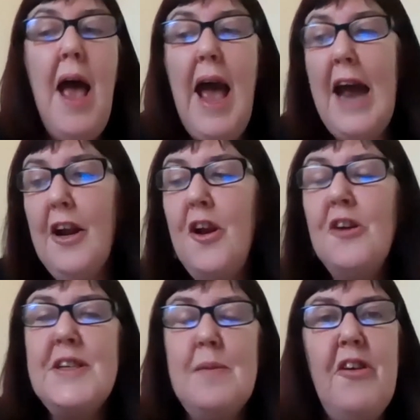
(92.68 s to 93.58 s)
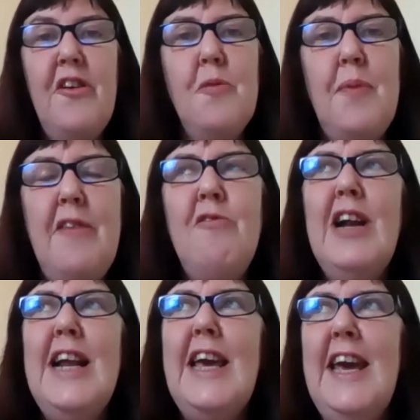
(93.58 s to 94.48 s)
And I know some of you have been
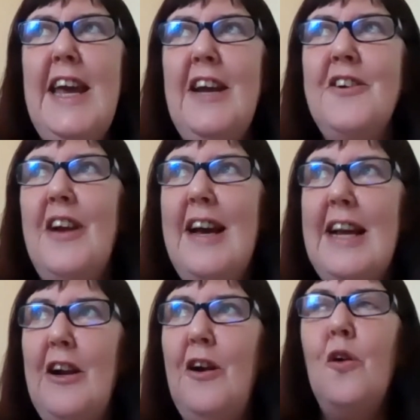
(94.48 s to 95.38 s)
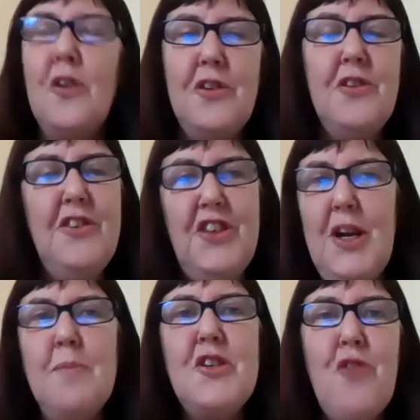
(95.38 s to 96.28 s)
really keen to
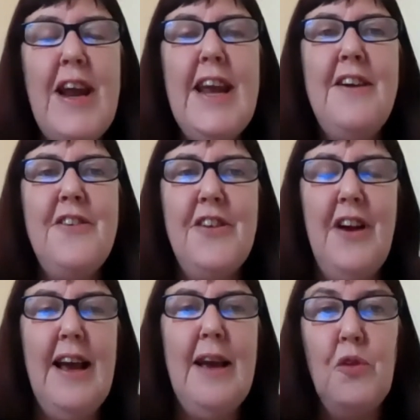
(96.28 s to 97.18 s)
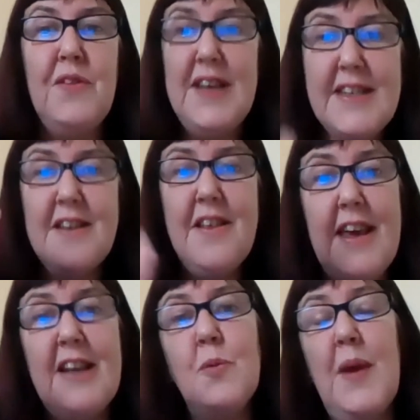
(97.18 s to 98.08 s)
jump straight into well, these are the
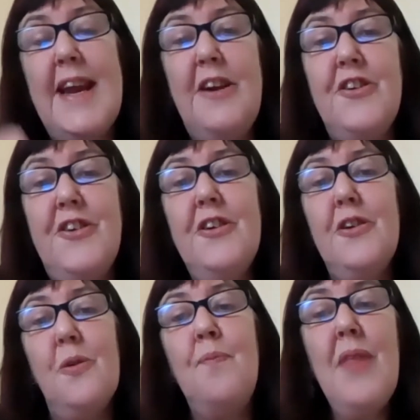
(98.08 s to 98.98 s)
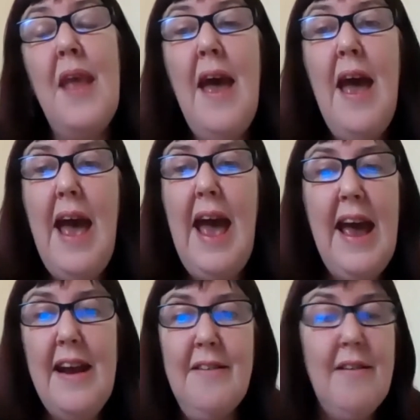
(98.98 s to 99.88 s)
things we need to do,
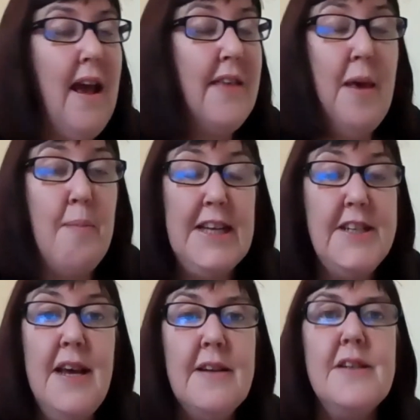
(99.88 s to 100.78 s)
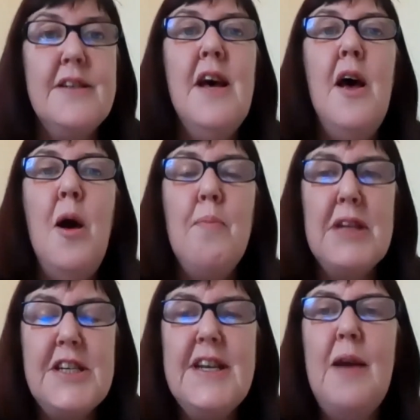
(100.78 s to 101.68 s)
and that makes sense. But
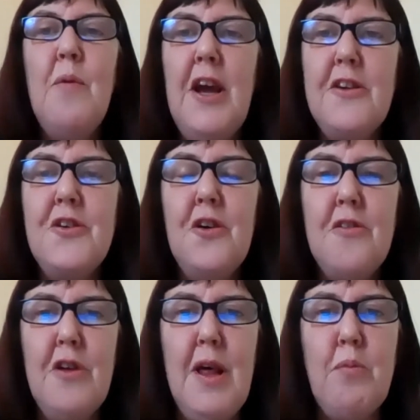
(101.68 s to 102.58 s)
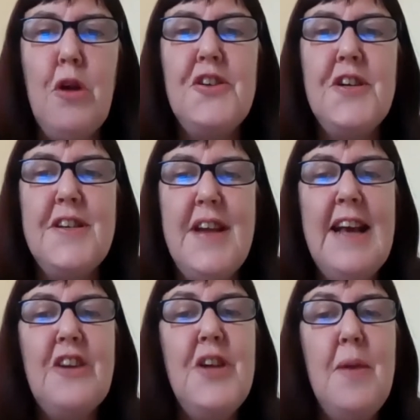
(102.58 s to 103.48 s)
today we're going to talk through that process and
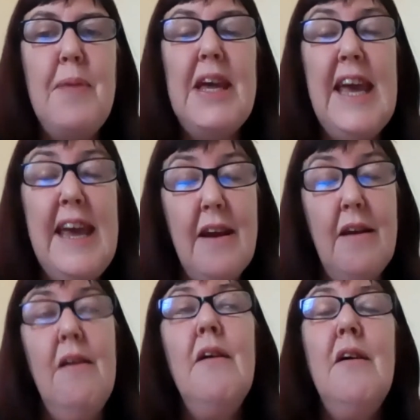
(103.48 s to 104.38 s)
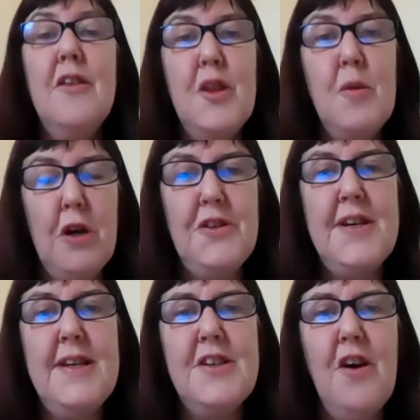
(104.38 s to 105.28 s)
actually begin the
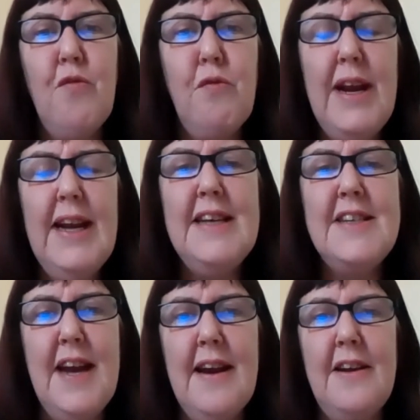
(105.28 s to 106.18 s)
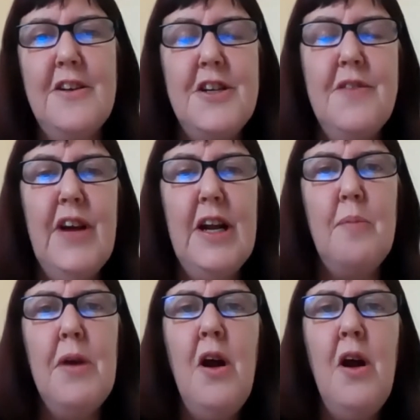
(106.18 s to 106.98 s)
process of really starting to develop